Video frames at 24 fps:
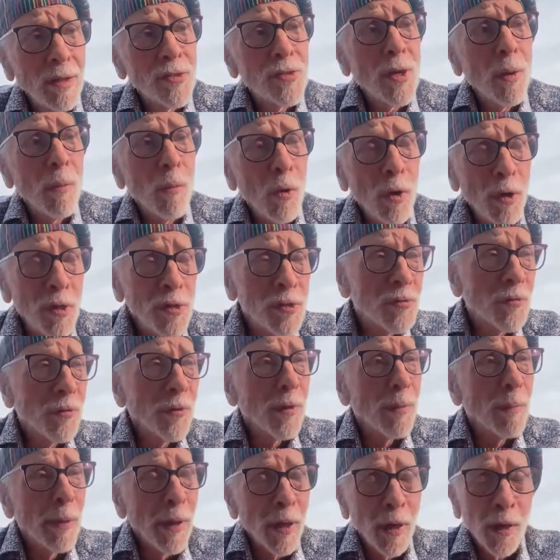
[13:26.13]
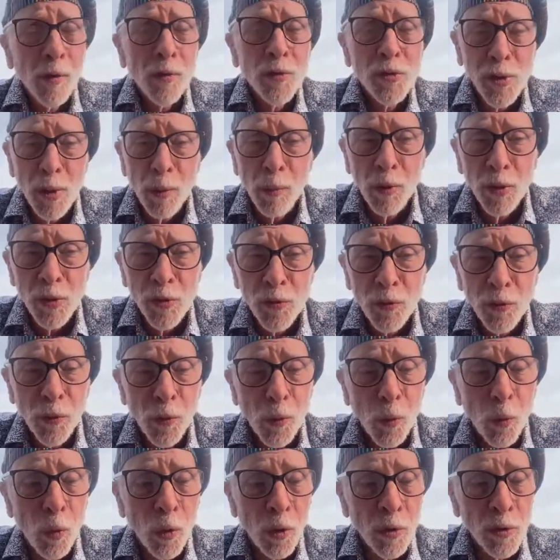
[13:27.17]
In some ways for the better, in some ways
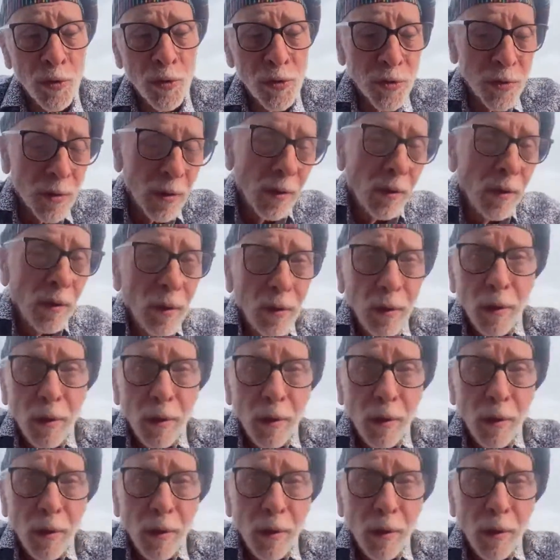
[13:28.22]
for the worse.